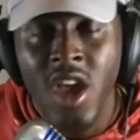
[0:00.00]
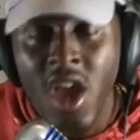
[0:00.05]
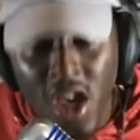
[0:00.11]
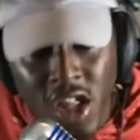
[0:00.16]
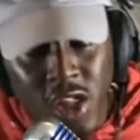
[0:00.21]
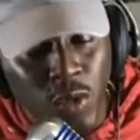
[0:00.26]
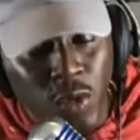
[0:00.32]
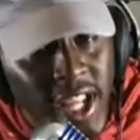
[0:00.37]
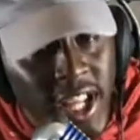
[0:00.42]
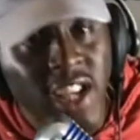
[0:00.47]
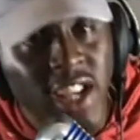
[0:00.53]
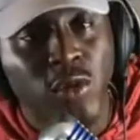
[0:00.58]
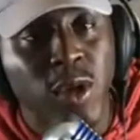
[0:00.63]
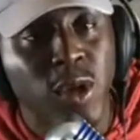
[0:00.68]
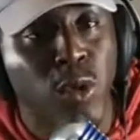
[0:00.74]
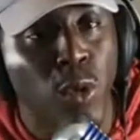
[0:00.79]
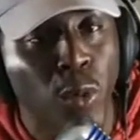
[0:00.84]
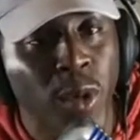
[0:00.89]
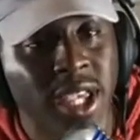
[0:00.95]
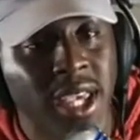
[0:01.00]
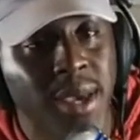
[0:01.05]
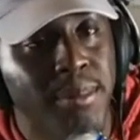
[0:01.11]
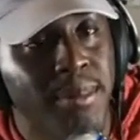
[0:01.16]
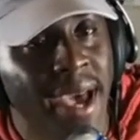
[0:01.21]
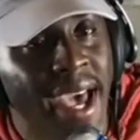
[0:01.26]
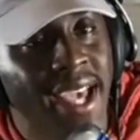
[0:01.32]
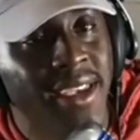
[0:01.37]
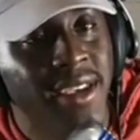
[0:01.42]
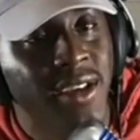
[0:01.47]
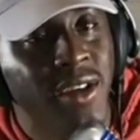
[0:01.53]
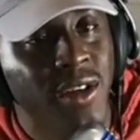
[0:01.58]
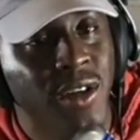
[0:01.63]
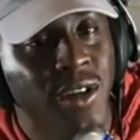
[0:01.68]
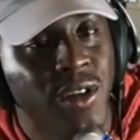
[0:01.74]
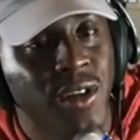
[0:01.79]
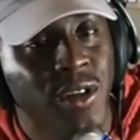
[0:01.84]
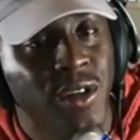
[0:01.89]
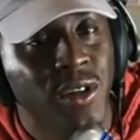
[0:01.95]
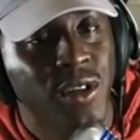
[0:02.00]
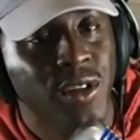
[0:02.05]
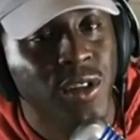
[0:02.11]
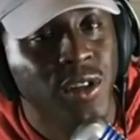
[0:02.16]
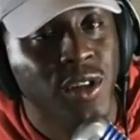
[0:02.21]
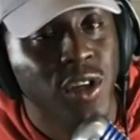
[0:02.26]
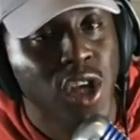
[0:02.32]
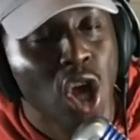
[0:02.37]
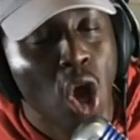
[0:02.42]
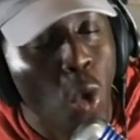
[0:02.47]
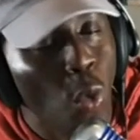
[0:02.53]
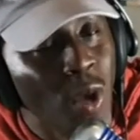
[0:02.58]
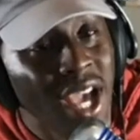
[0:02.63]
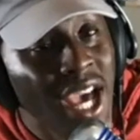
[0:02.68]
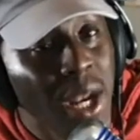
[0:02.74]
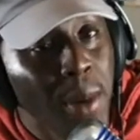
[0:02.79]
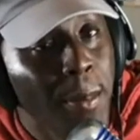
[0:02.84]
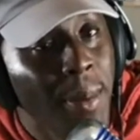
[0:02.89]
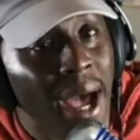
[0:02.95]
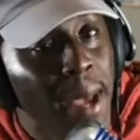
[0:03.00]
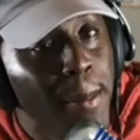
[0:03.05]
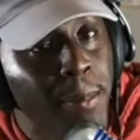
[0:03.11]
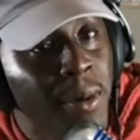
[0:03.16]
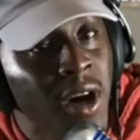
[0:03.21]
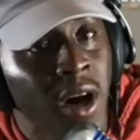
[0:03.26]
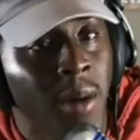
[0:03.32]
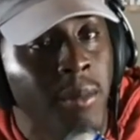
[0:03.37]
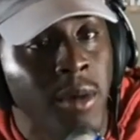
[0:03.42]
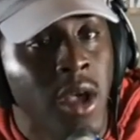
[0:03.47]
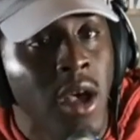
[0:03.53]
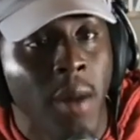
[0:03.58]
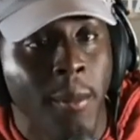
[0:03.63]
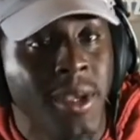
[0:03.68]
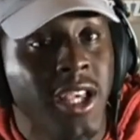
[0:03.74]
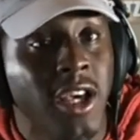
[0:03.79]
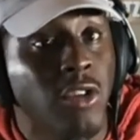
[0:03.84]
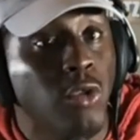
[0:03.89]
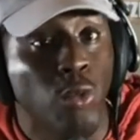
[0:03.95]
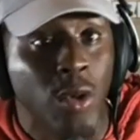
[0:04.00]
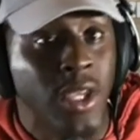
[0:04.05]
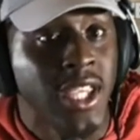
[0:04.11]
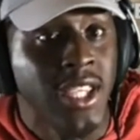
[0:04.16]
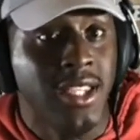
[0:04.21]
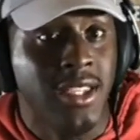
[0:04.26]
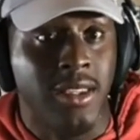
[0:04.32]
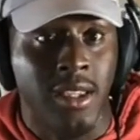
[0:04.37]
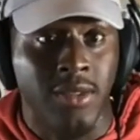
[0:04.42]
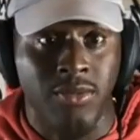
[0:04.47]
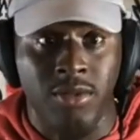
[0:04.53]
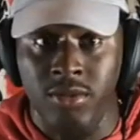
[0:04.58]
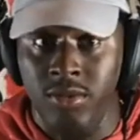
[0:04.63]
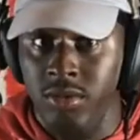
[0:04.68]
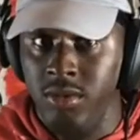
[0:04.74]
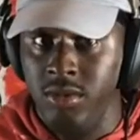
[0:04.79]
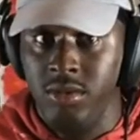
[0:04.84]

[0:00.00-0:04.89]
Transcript: So next week when we get back here, we got to pipe up, because we get,